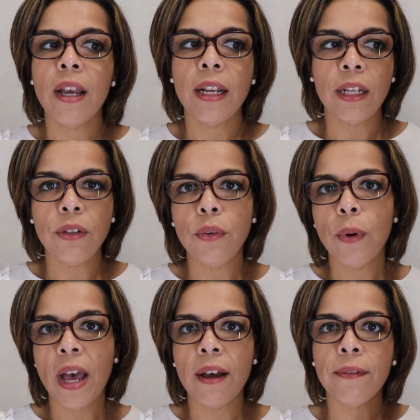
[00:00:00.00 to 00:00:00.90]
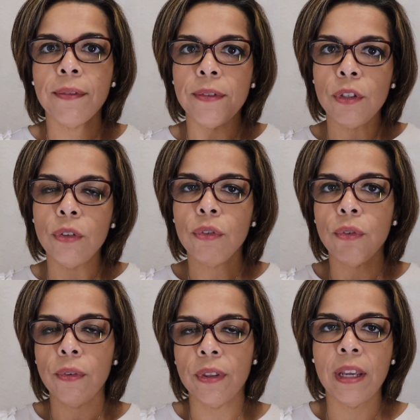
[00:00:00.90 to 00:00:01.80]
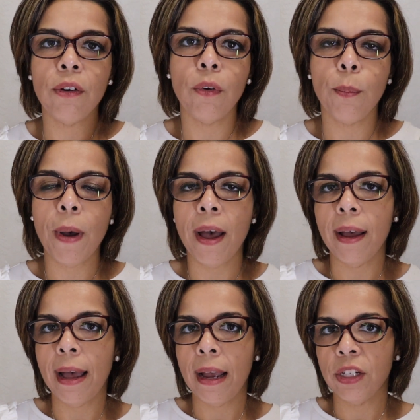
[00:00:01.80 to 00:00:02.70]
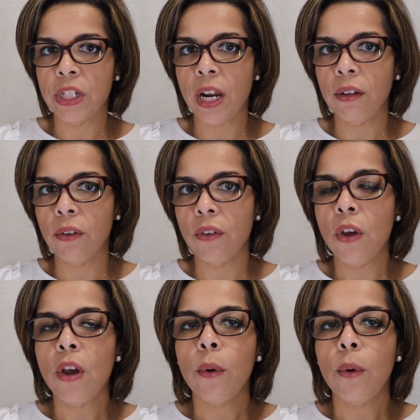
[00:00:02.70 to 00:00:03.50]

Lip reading: and I do have neutral single pot eyeshadows,